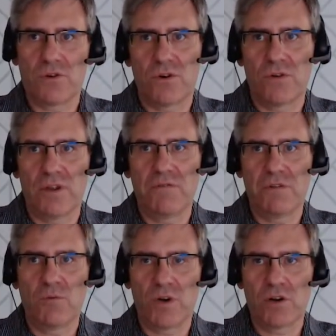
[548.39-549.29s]
or
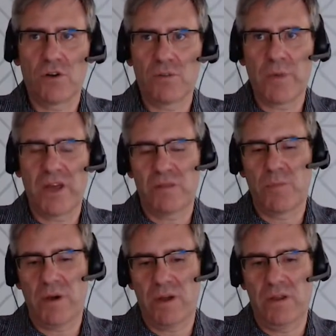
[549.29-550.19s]
even were not met
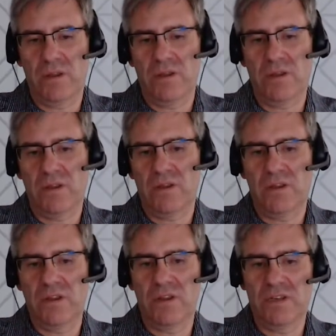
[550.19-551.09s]
by
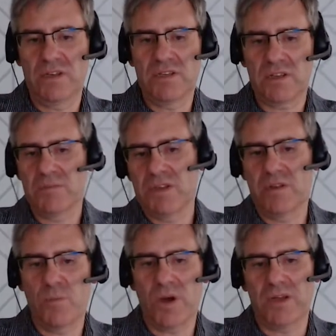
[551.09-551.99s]
the systems in
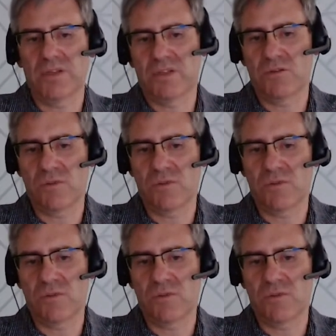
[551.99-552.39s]
the past.